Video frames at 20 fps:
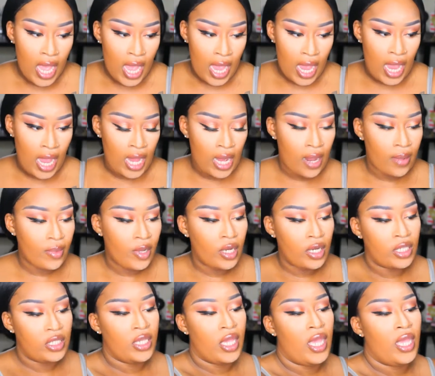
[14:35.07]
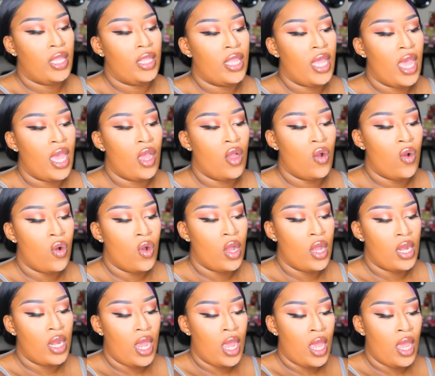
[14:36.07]
And I'm going to take that
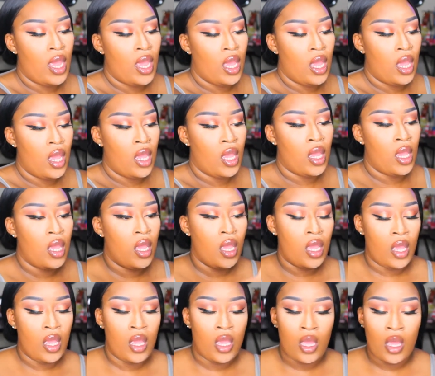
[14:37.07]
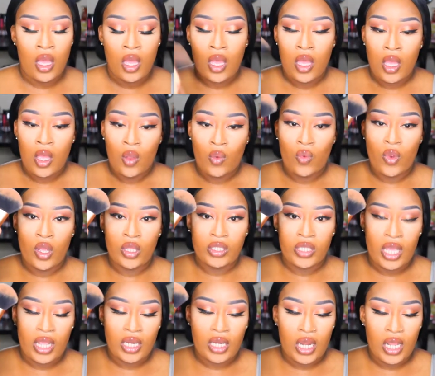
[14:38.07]
on a Real
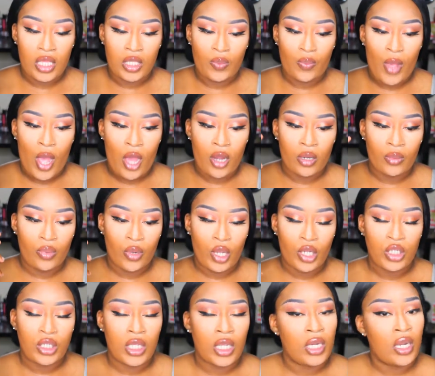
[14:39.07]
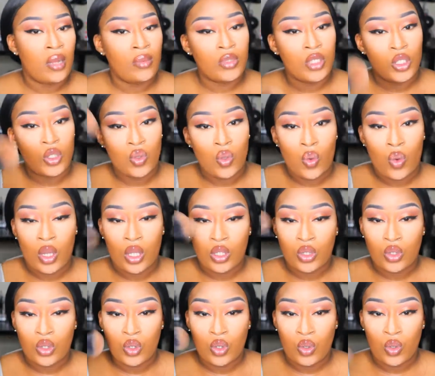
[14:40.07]
Techniques powder brush, and I'm just going
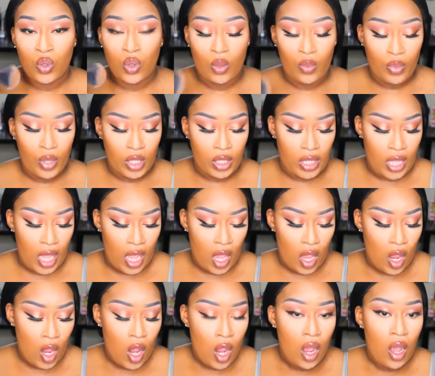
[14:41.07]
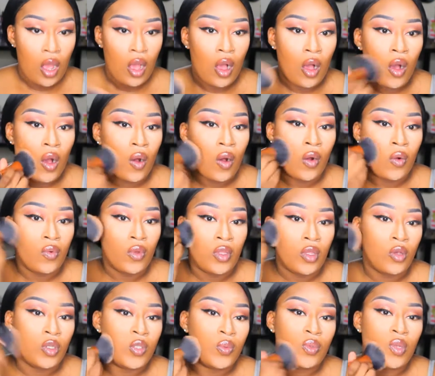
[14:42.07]
to put that all over
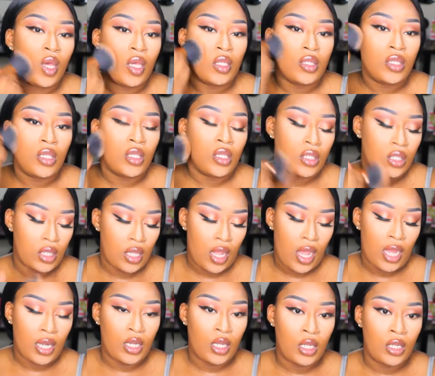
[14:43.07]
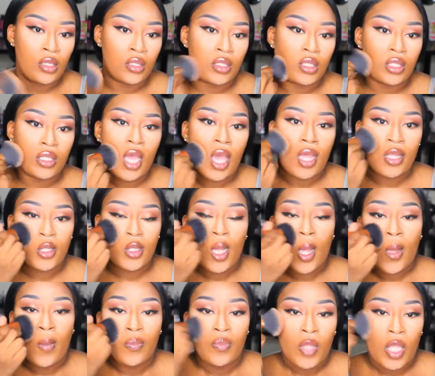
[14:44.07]
those places that I didn't set.
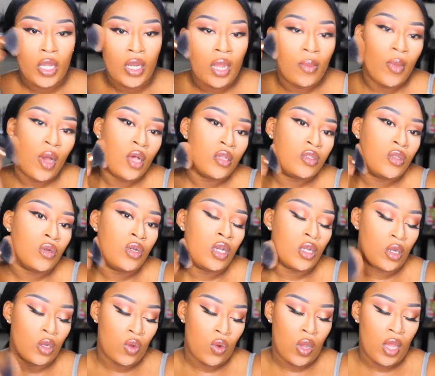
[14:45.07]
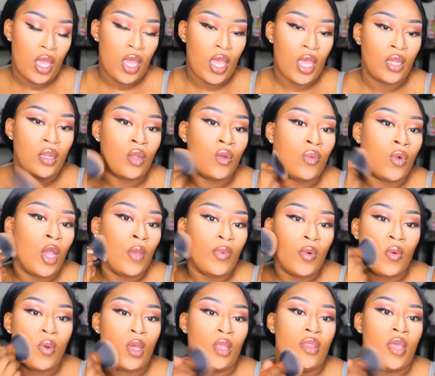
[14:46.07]
And I'm also going to go ahead and wipe
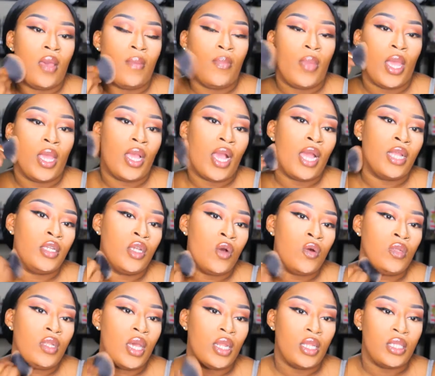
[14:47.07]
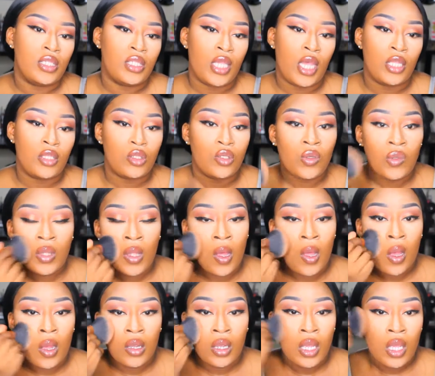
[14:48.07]
away that bake. I don't let it set too
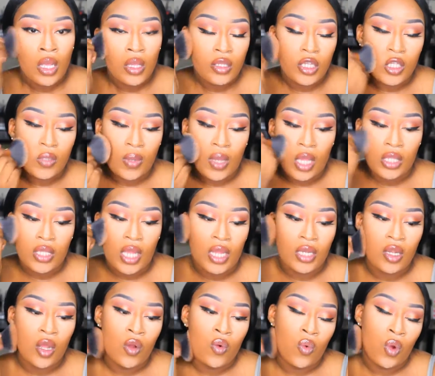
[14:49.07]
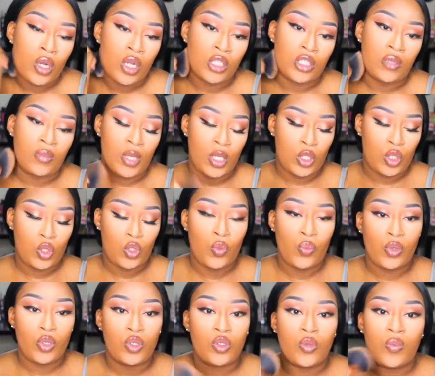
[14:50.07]
long just because I don't want it to be
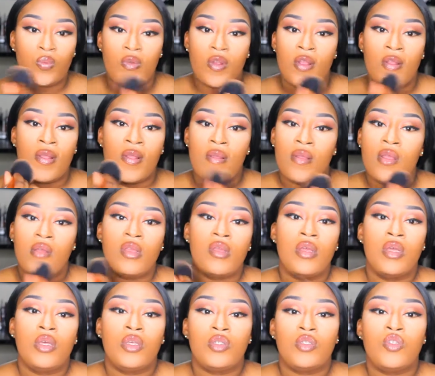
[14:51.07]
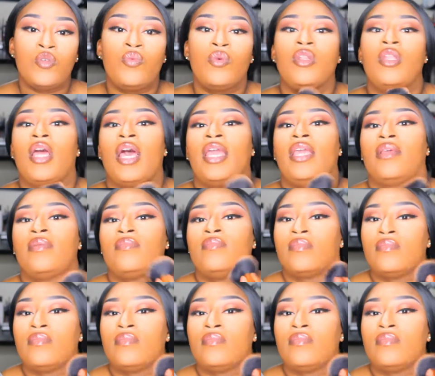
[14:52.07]
super, super, super light.